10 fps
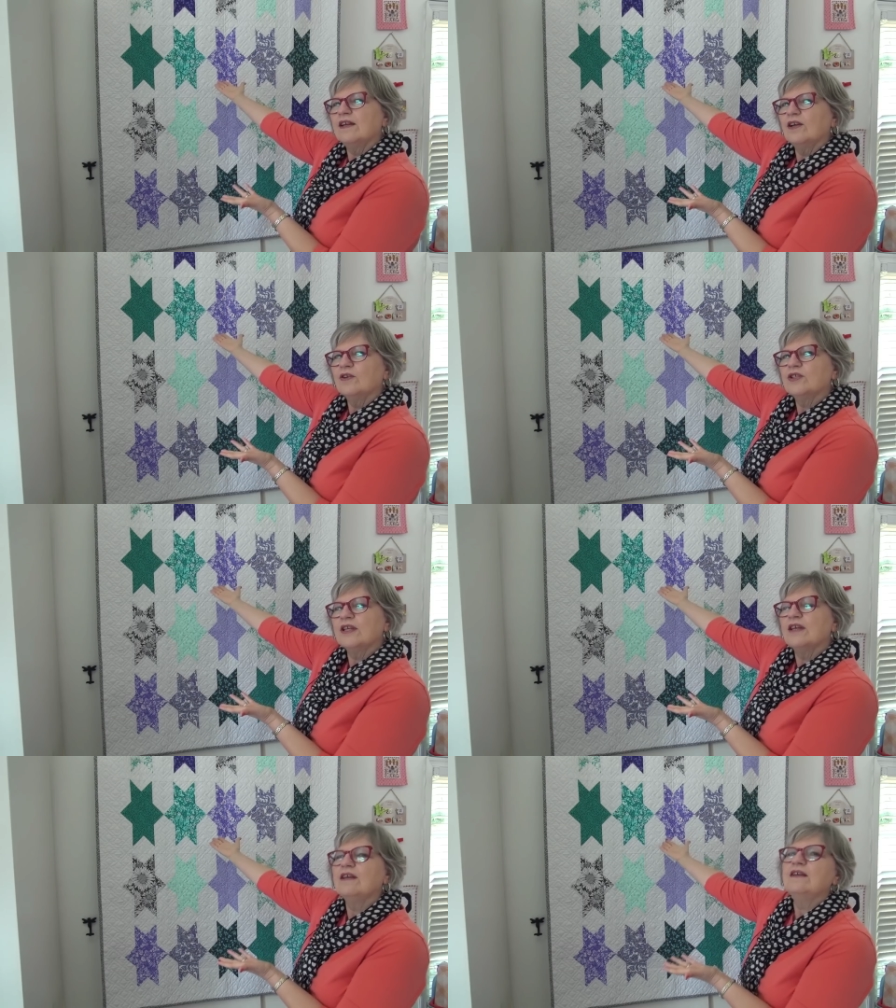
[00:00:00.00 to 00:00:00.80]
Here
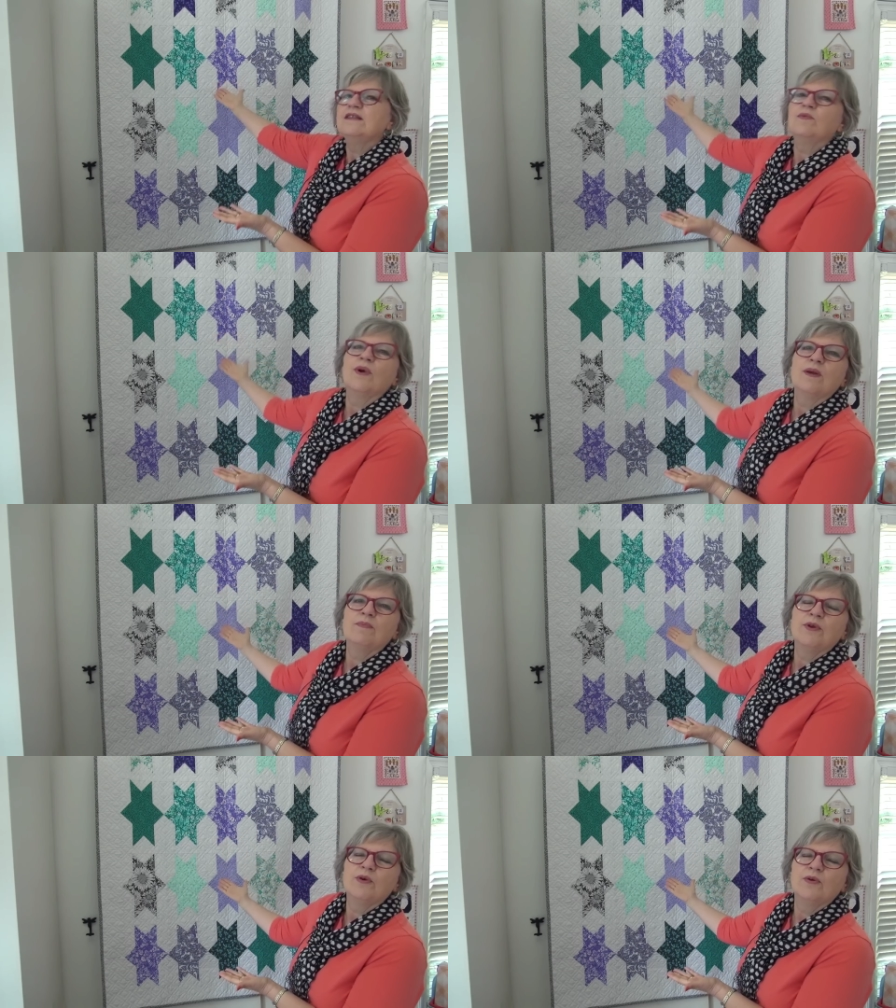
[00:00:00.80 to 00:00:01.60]
she is. What a
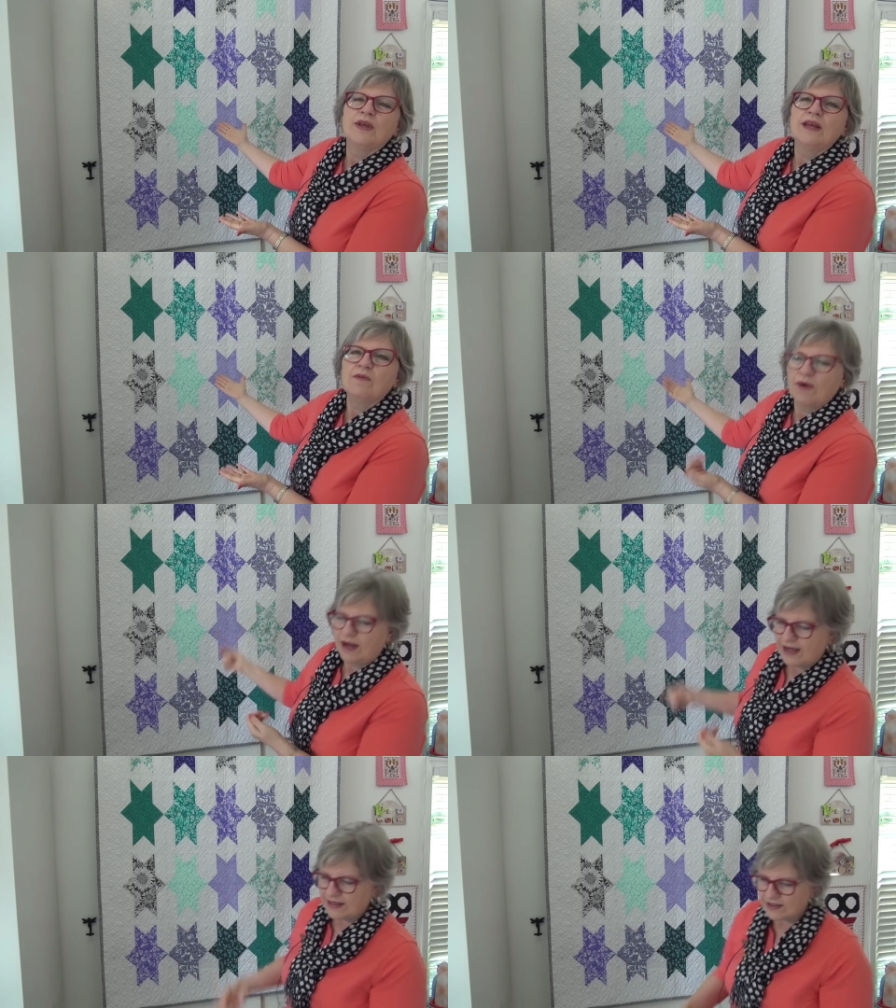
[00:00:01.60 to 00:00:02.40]
beauty,
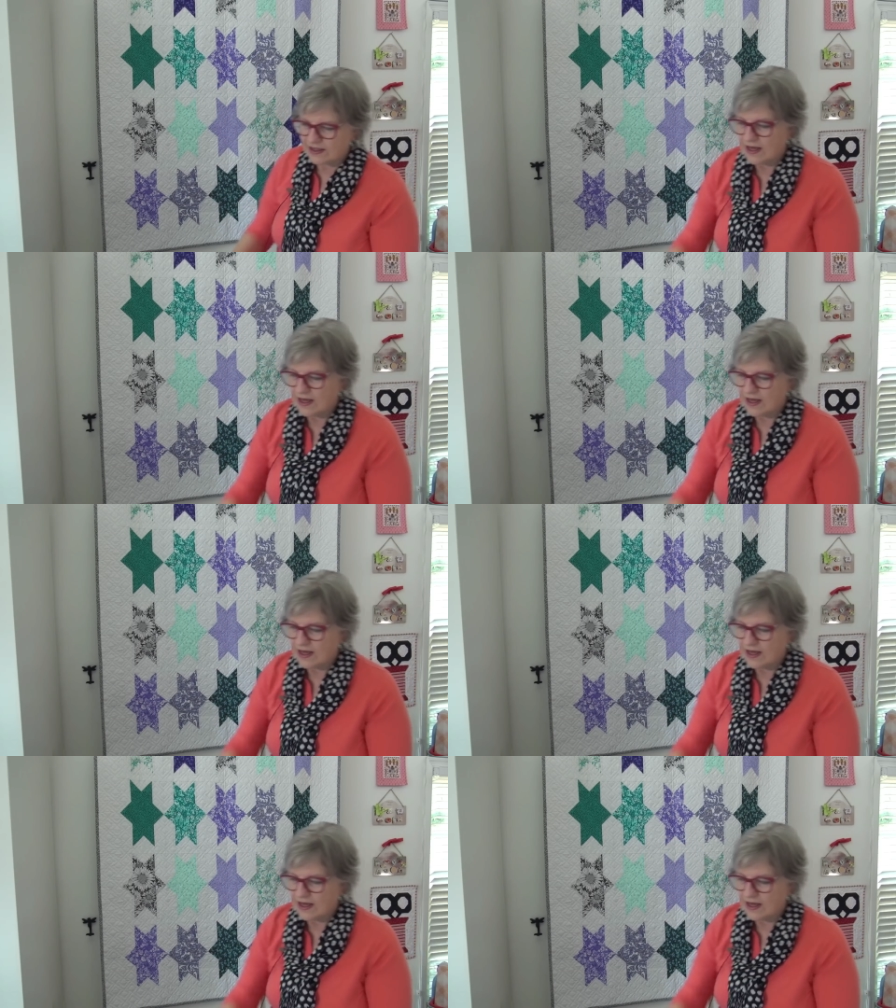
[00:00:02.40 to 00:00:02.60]
right?